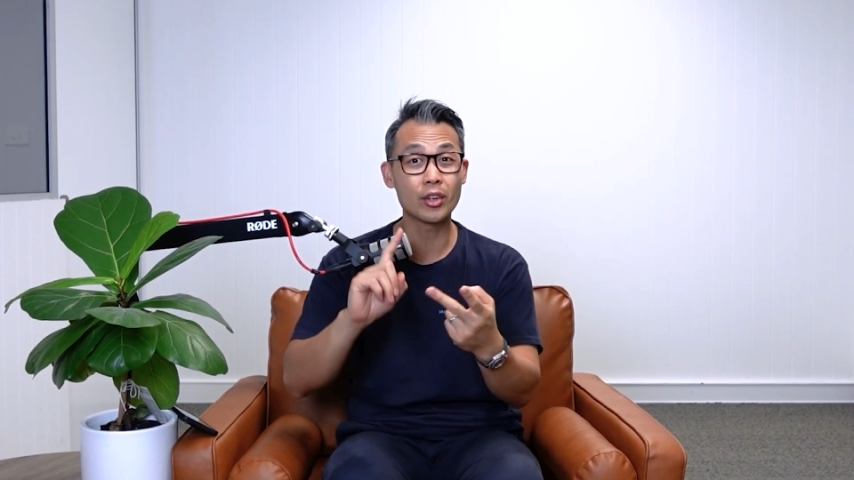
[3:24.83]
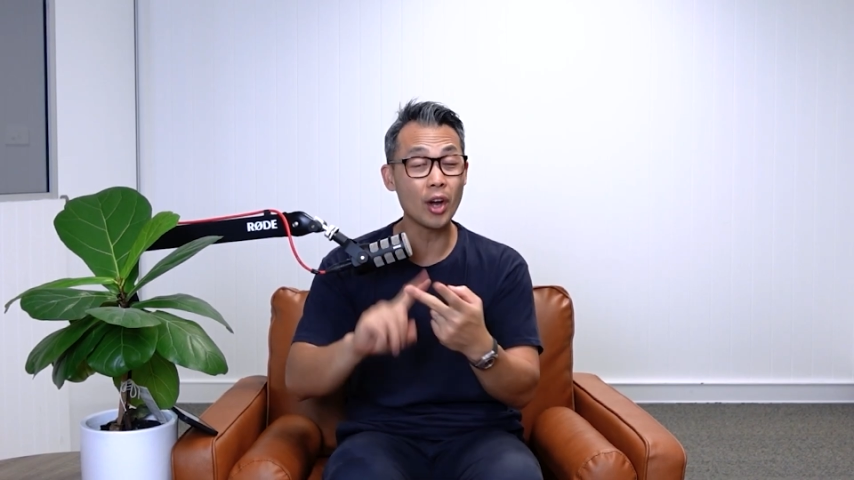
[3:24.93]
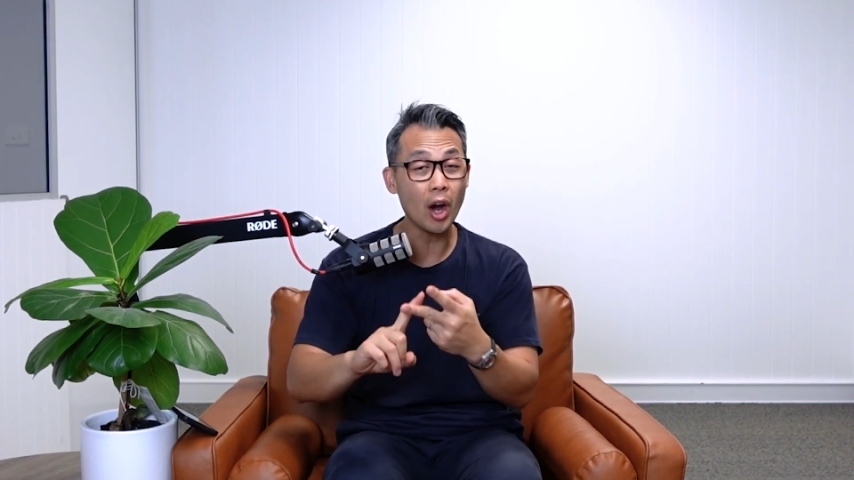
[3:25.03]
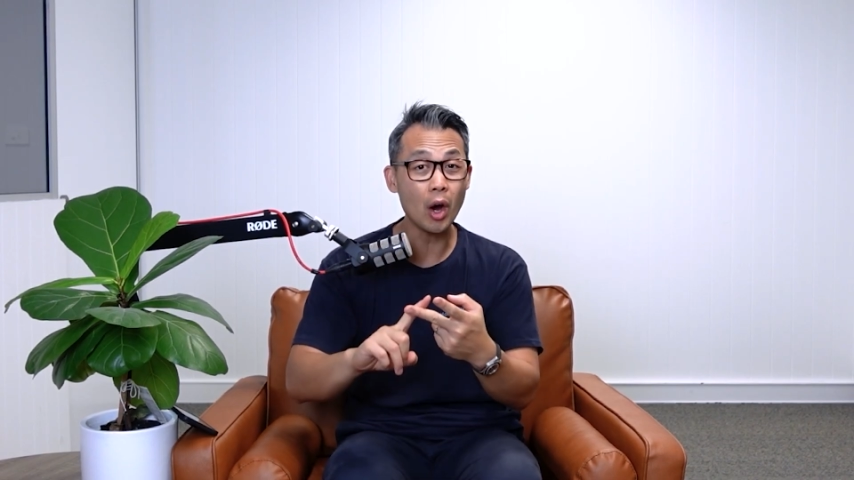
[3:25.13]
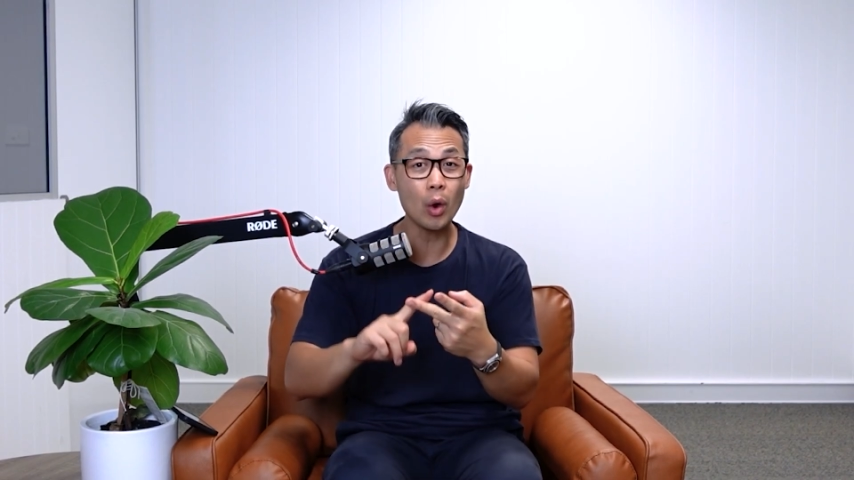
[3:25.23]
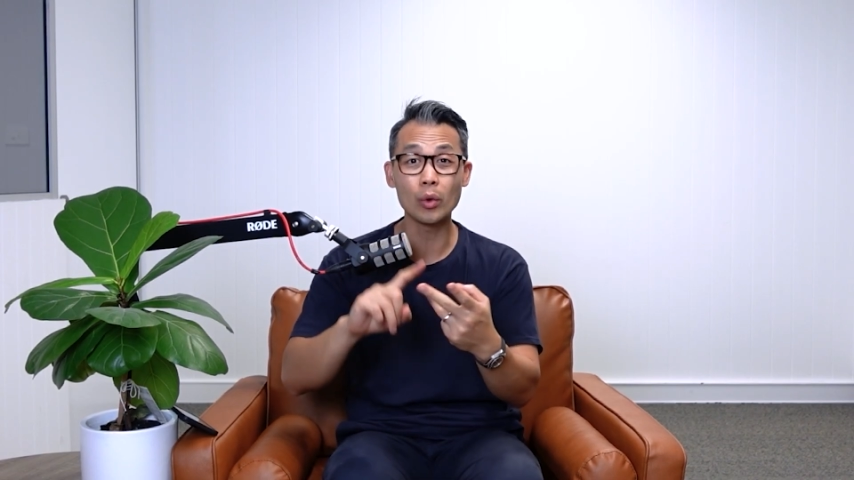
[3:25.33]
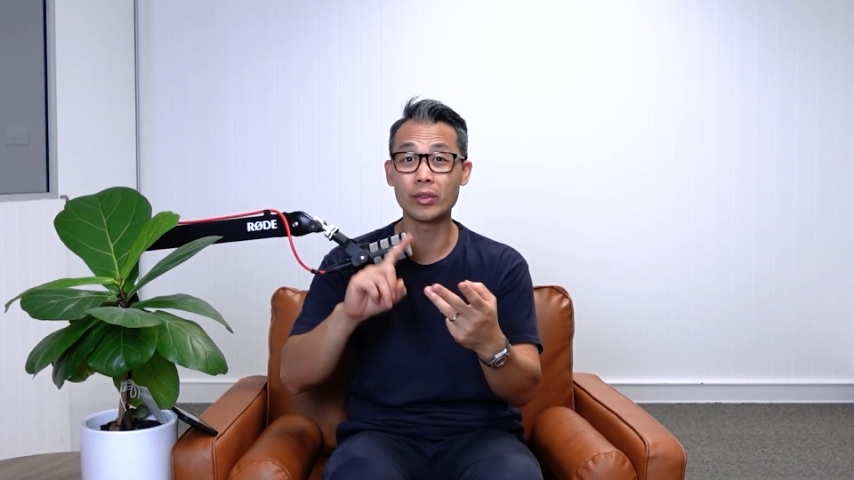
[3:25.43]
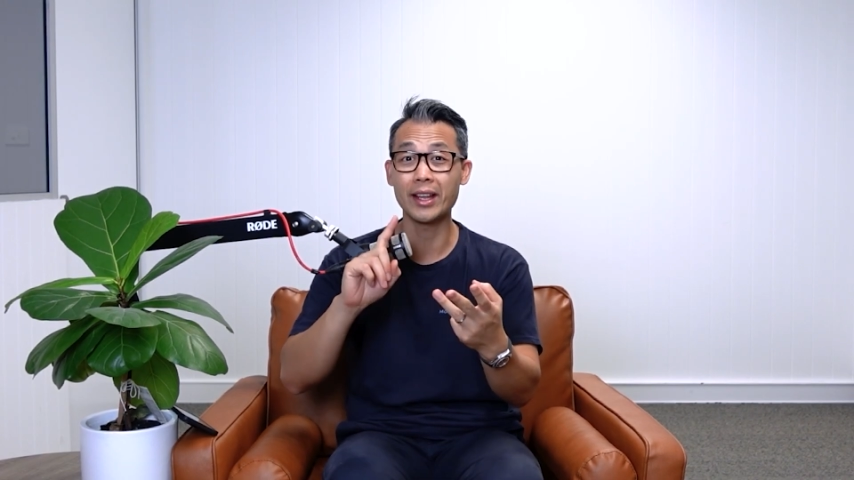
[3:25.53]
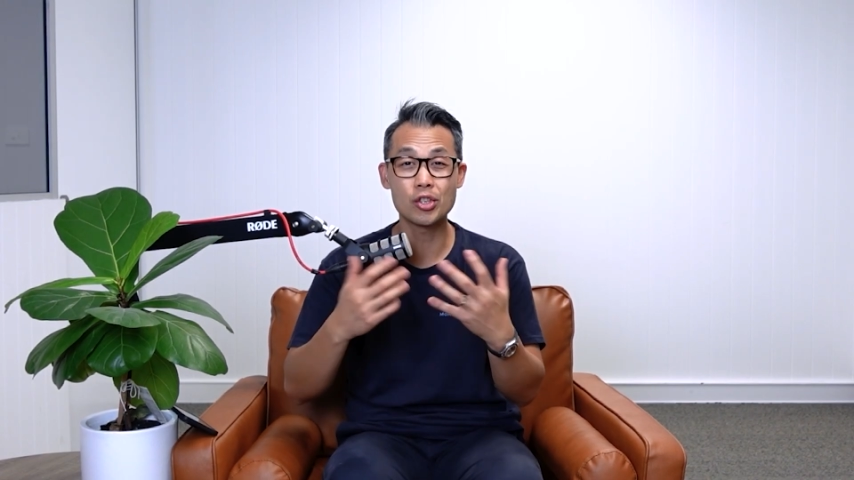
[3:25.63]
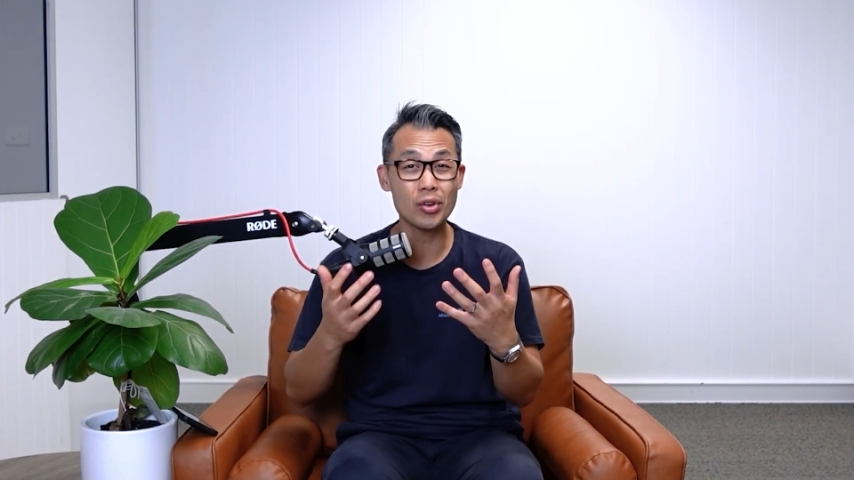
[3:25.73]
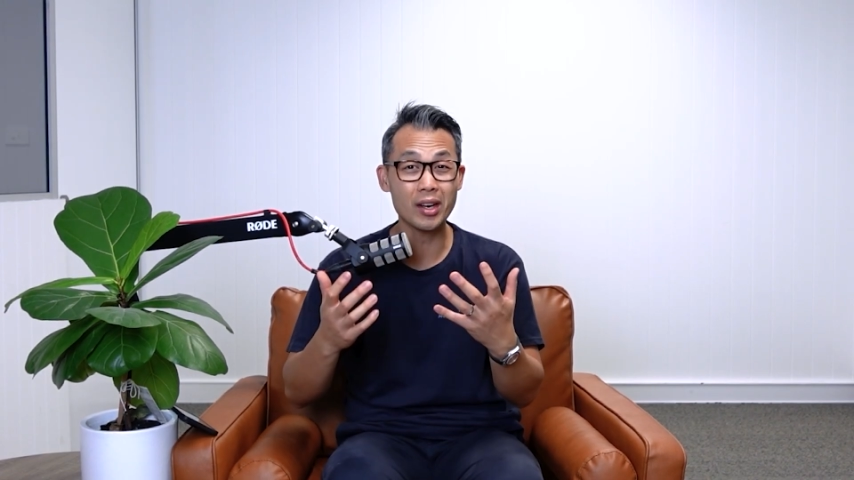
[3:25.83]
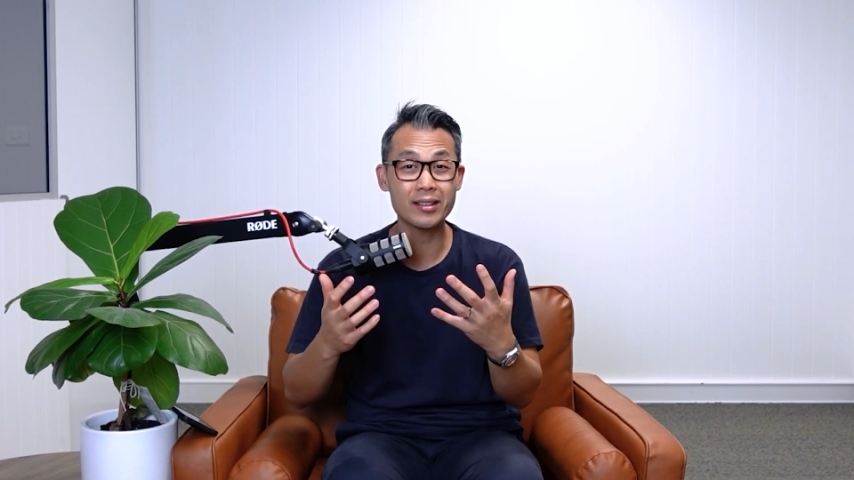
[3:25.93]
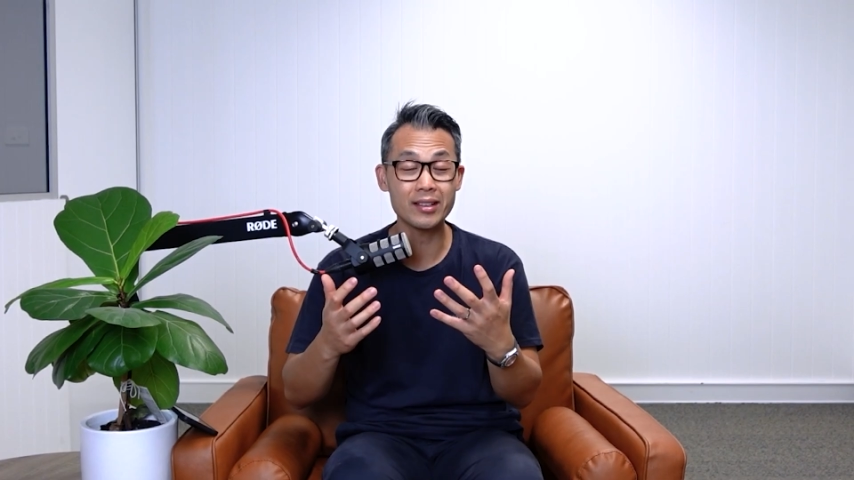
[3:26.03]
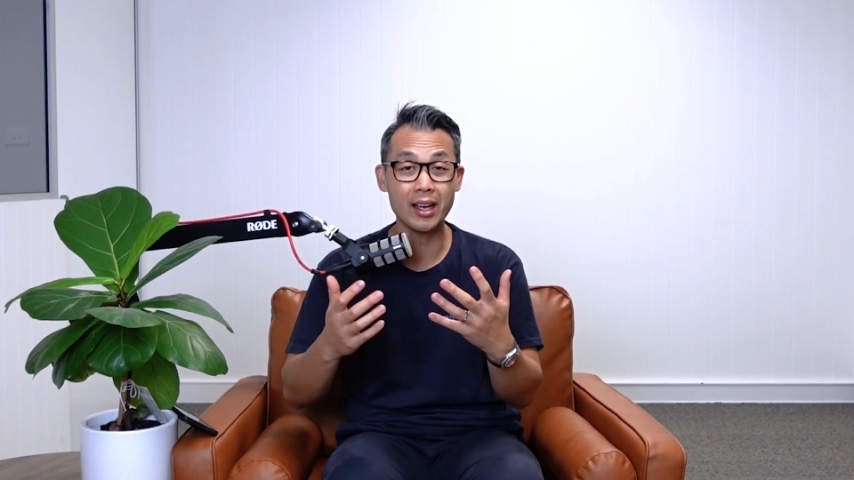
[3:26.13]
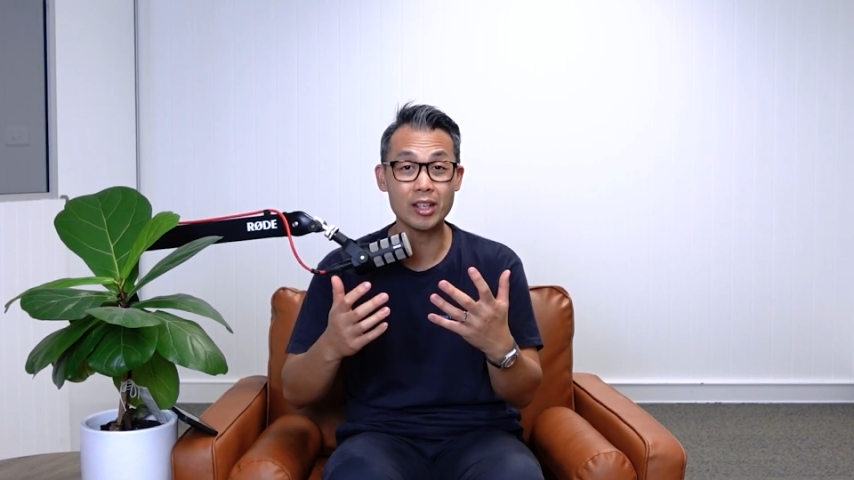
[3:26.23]
Coles,
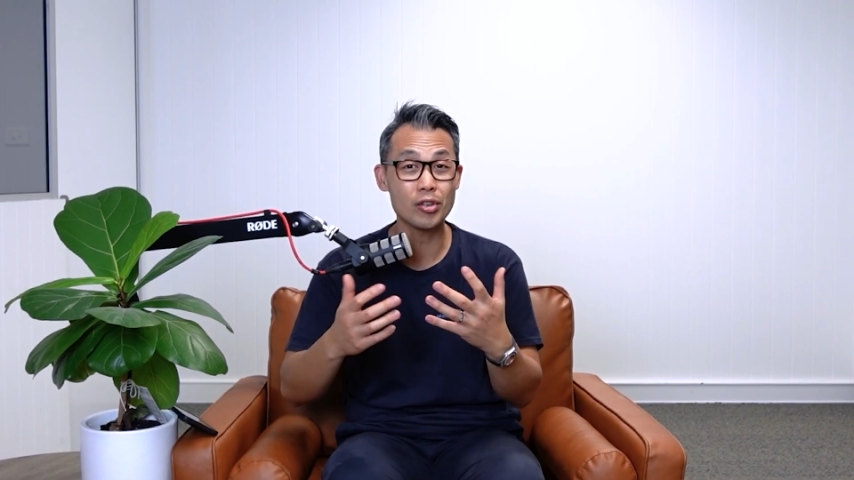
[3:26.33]
trucks that